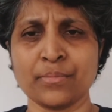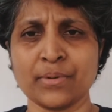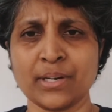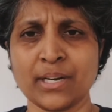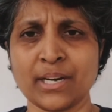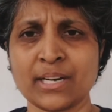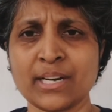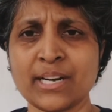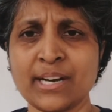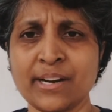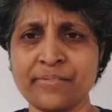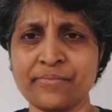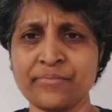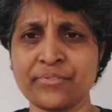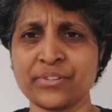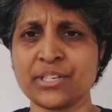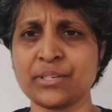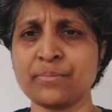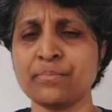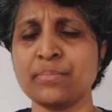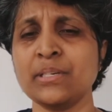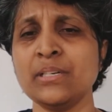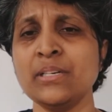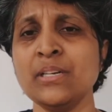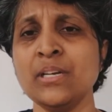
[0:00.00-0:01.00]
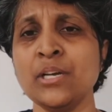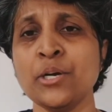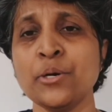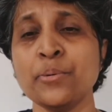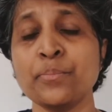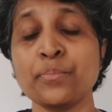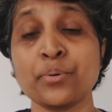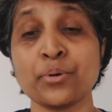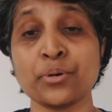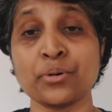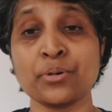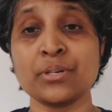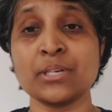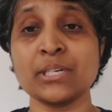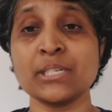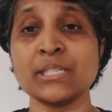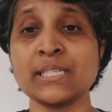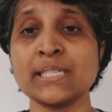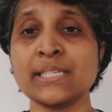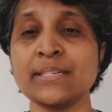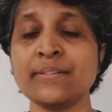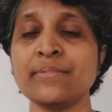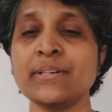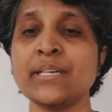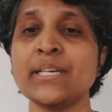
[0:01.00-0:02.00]
comfortable,
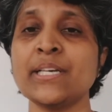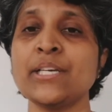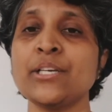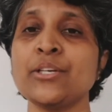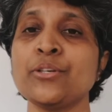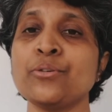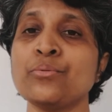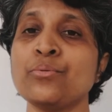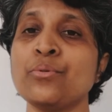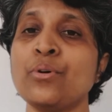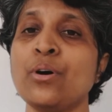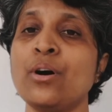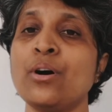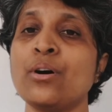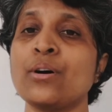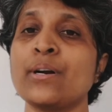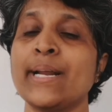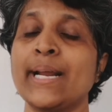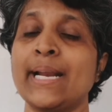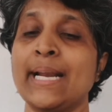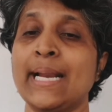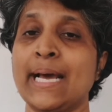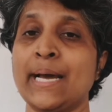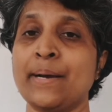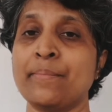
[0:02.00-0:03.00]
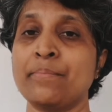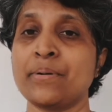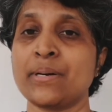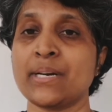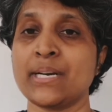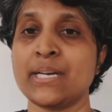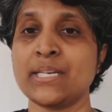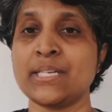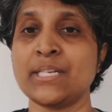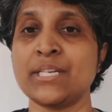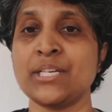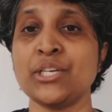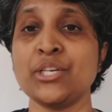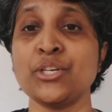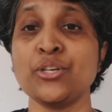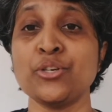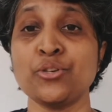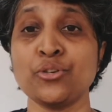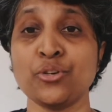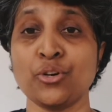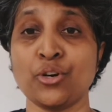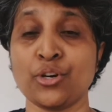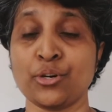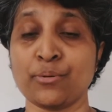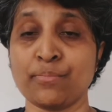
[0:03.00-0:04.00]
progressively you are elaborating
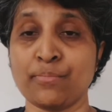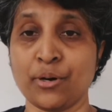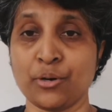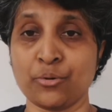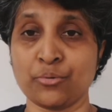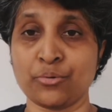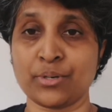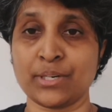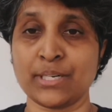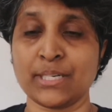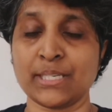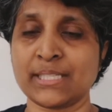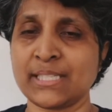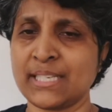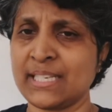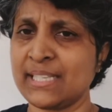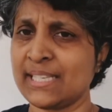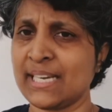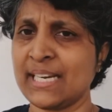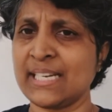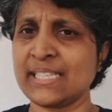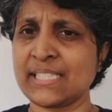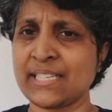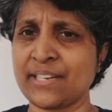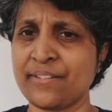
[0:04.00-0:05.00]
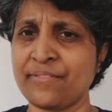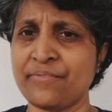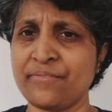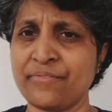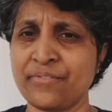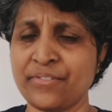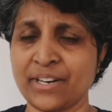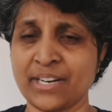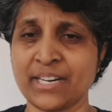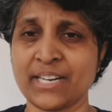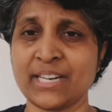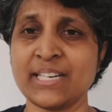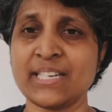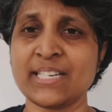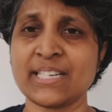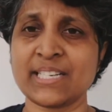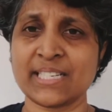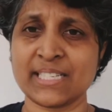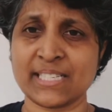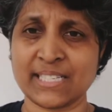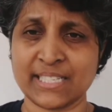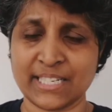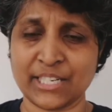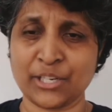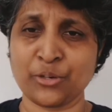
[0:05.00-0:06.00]
your boundaries, and that's a very
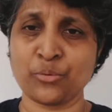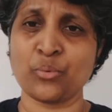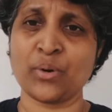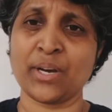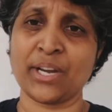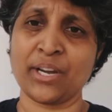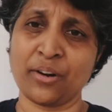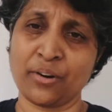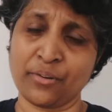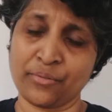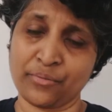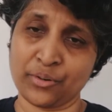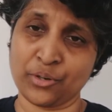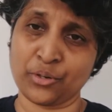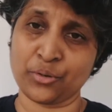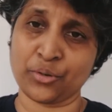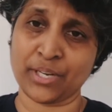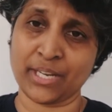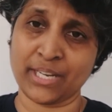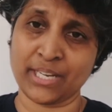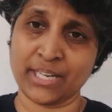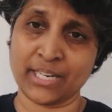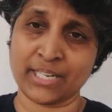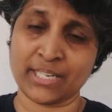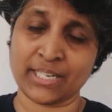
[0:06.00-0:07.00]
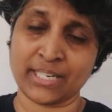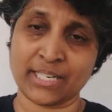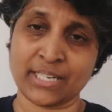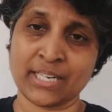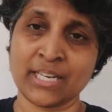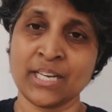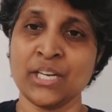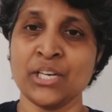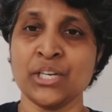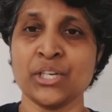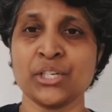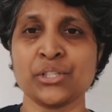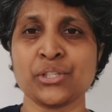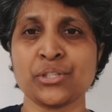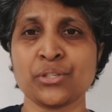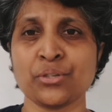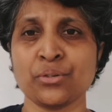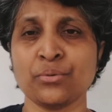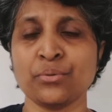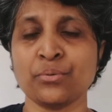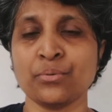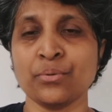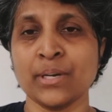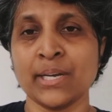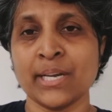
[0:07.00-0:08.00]
interesting way of looking at it.
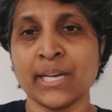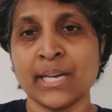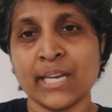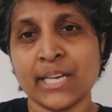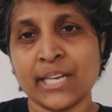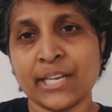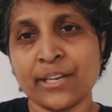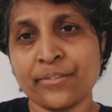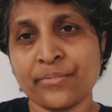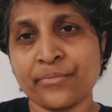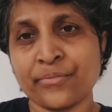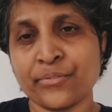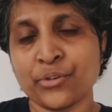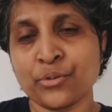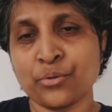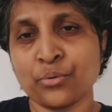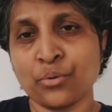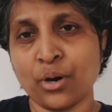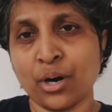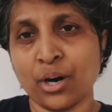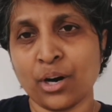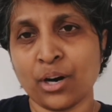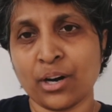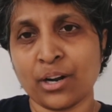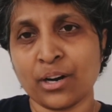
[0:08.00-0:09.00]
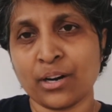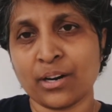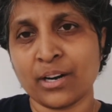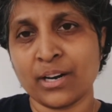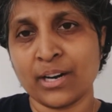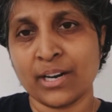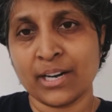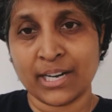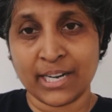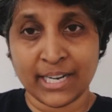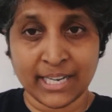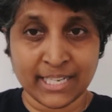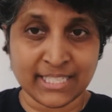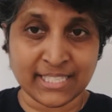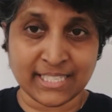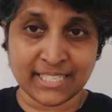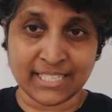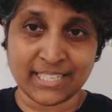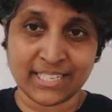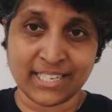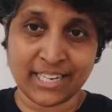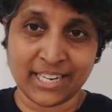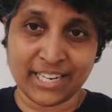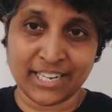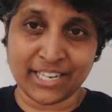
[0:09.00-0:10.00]
So if you are lazy
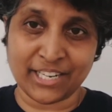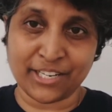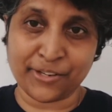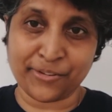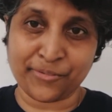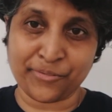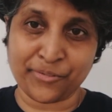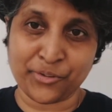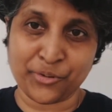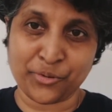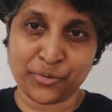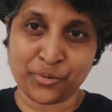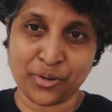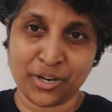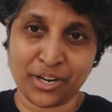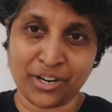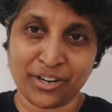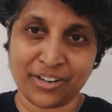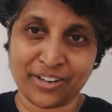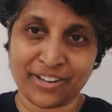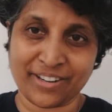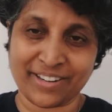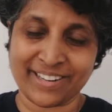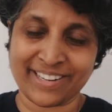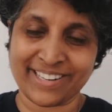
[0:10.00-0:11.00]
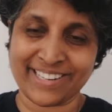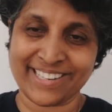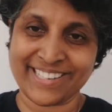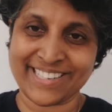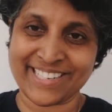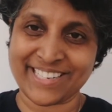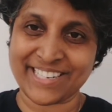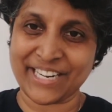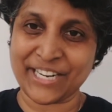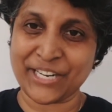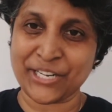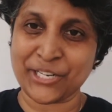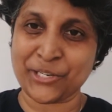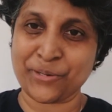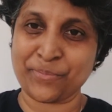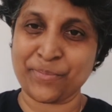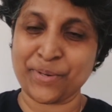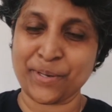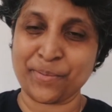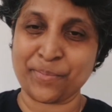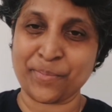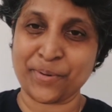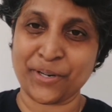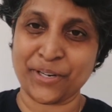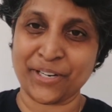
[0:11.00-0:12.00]
and if you are trying to be a
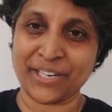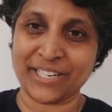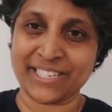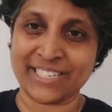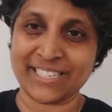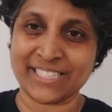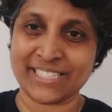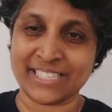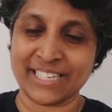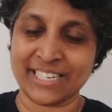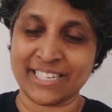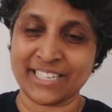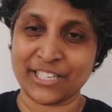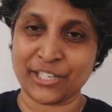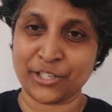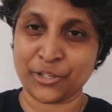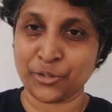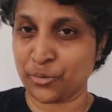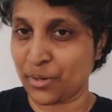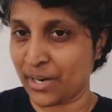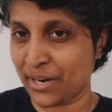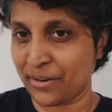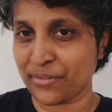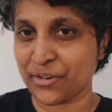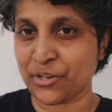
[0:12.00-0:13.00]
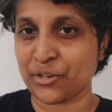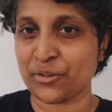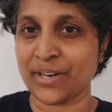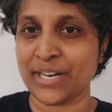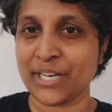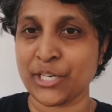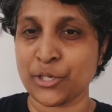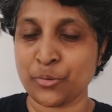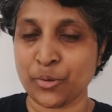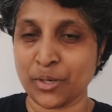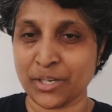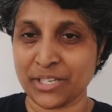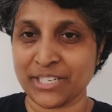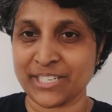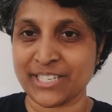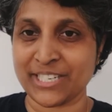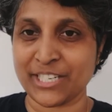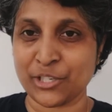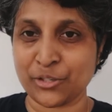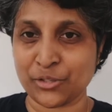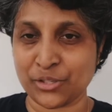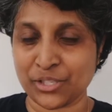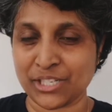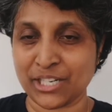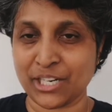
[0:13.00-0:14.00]
product designer, you have a great quality to
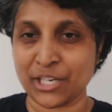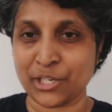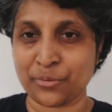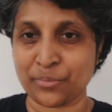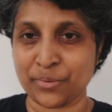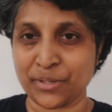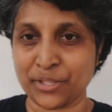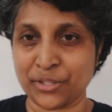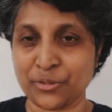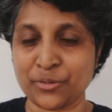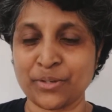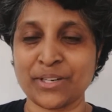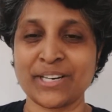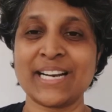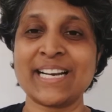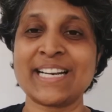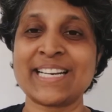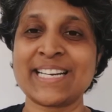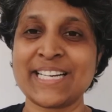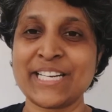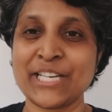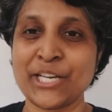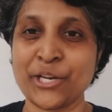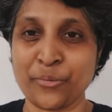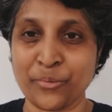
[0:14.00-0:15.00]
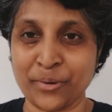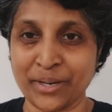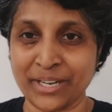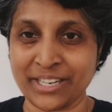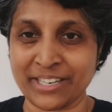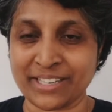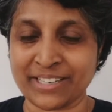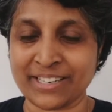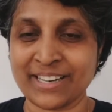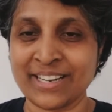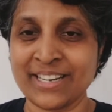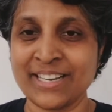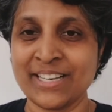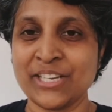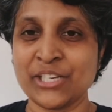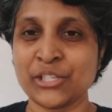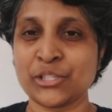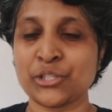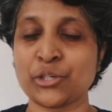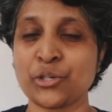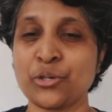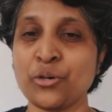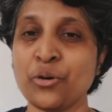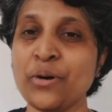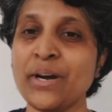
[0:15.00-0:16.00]
start with. You are already a winner. So
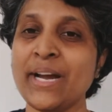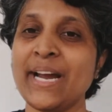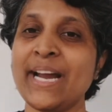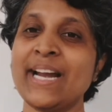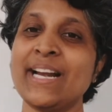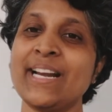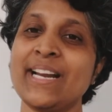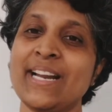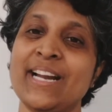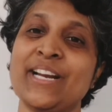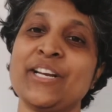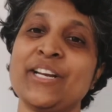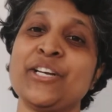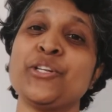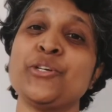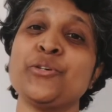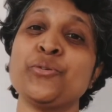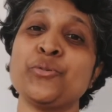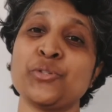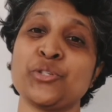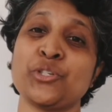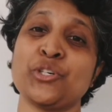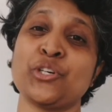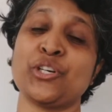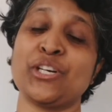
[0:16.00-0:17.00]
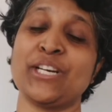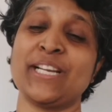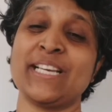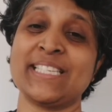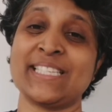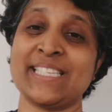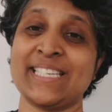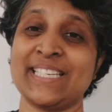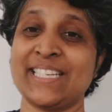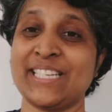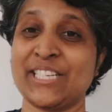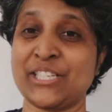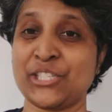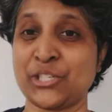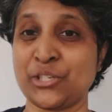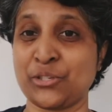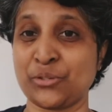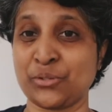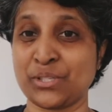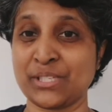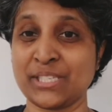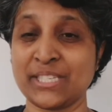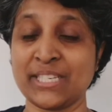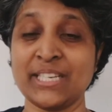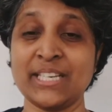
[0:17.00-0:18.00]
go ahead and use your laziness to
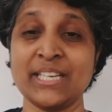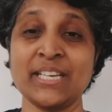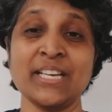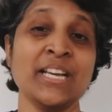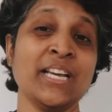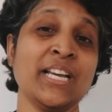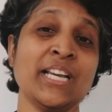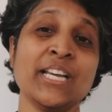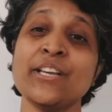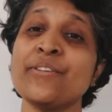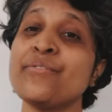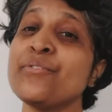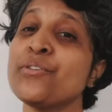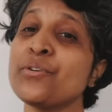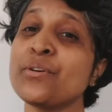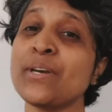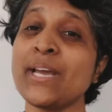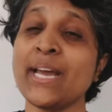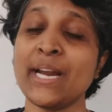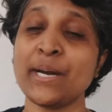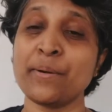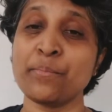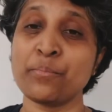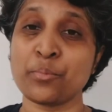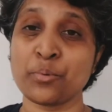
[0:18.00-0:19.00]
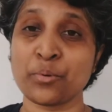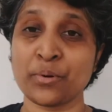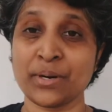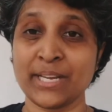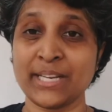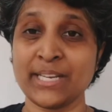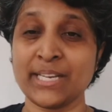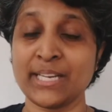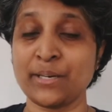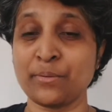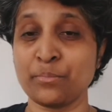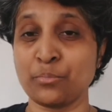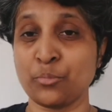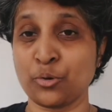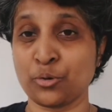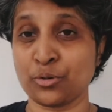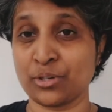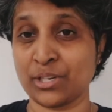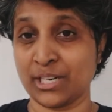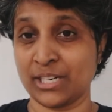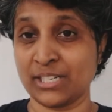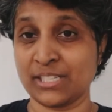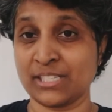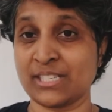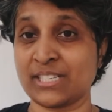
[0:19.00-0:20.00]
see if you can bring in more
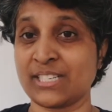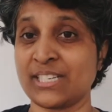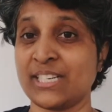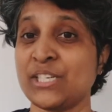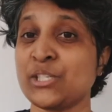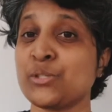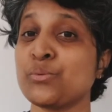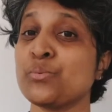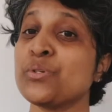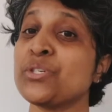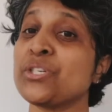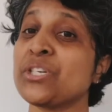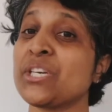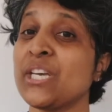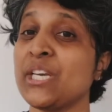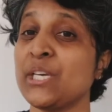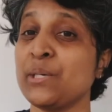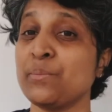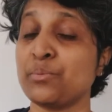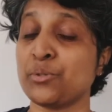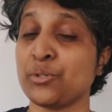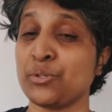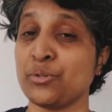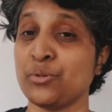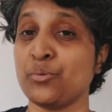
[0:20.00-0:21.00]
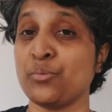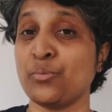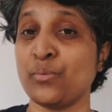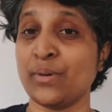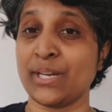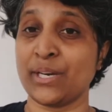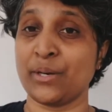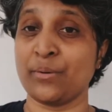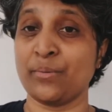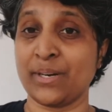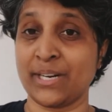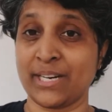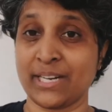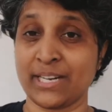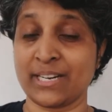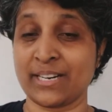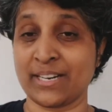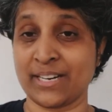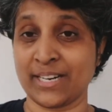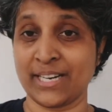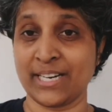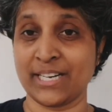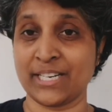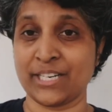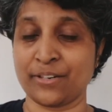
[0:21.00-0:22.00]
constraints, which keeps you very
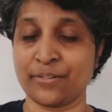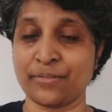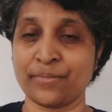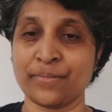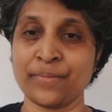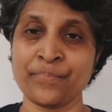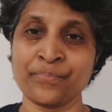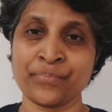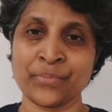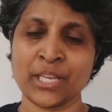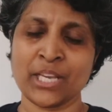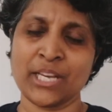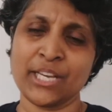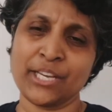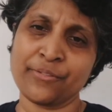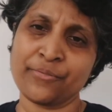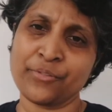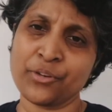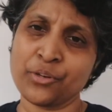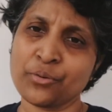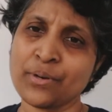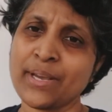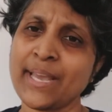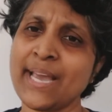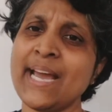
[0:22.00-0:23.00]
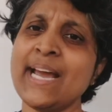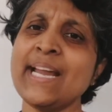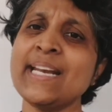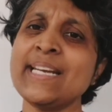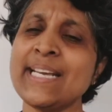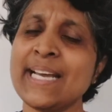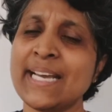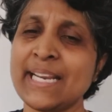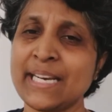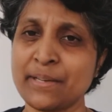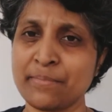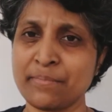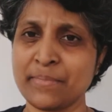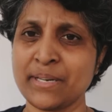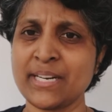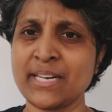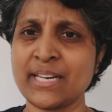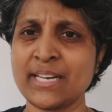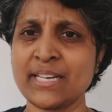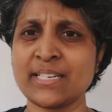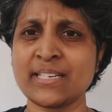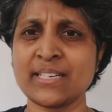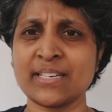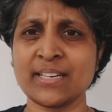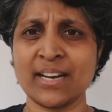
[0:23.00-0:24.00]
creative. If you can
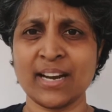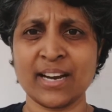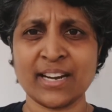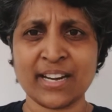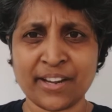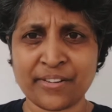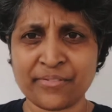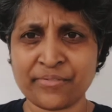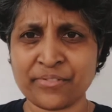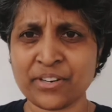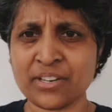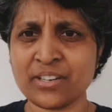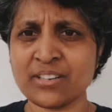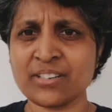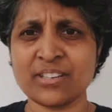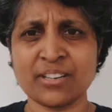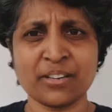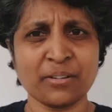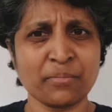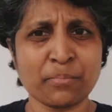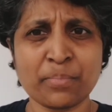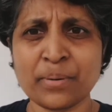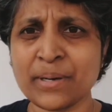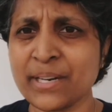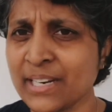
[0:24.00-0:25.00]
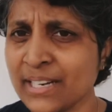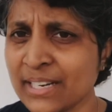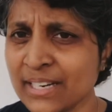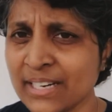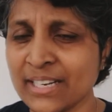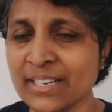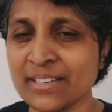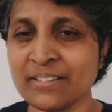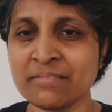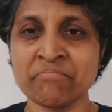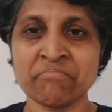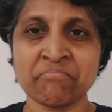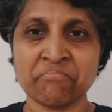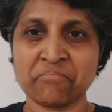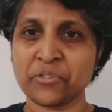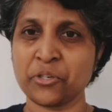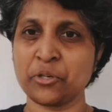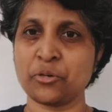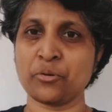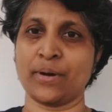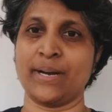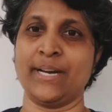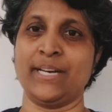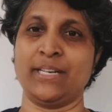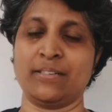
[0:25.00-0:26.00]
eliminate an effort completely,
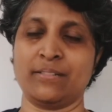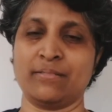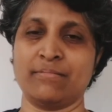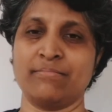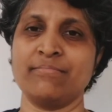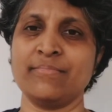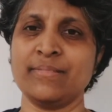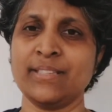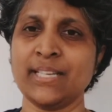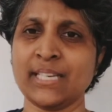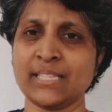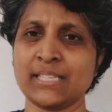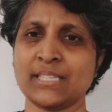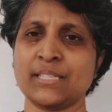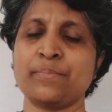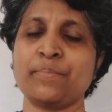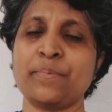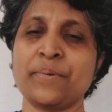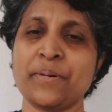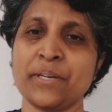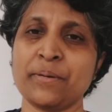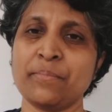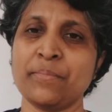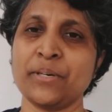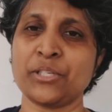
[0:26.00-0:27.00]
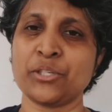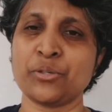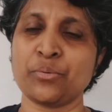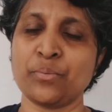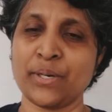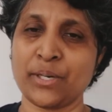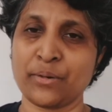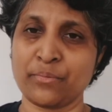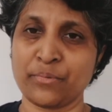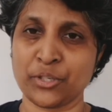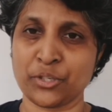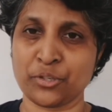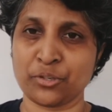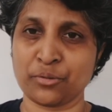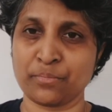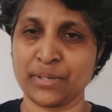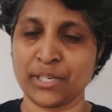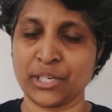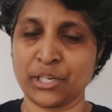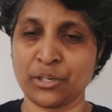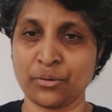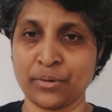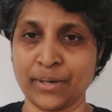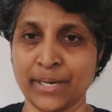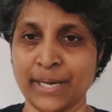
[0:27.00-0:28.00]
great. That's pretty much where we should be
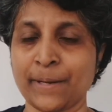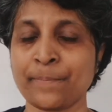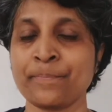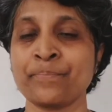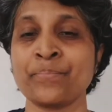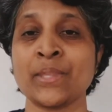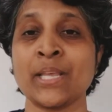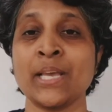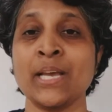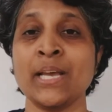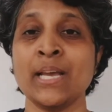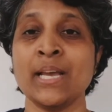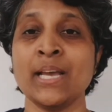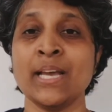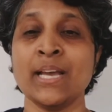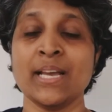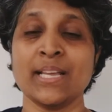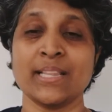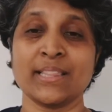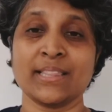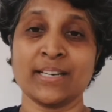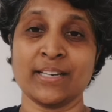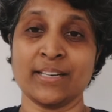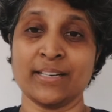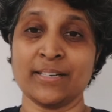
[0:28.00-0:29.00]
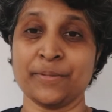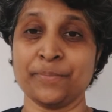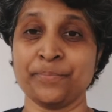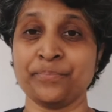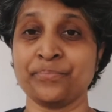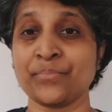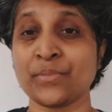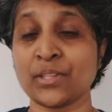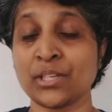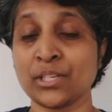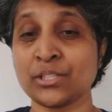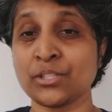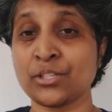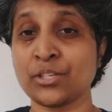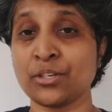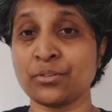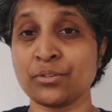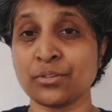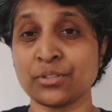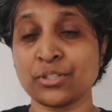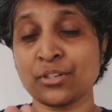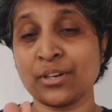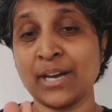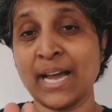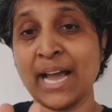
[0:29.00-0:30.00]
going.
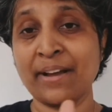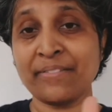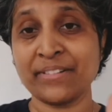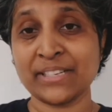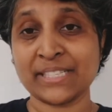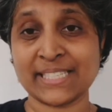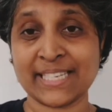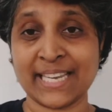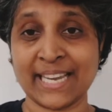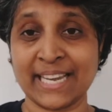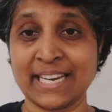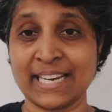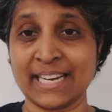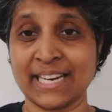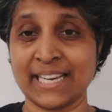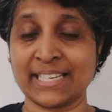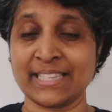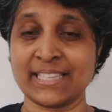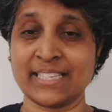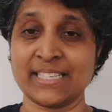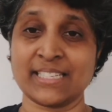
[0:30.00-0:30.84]
So have a scale like this.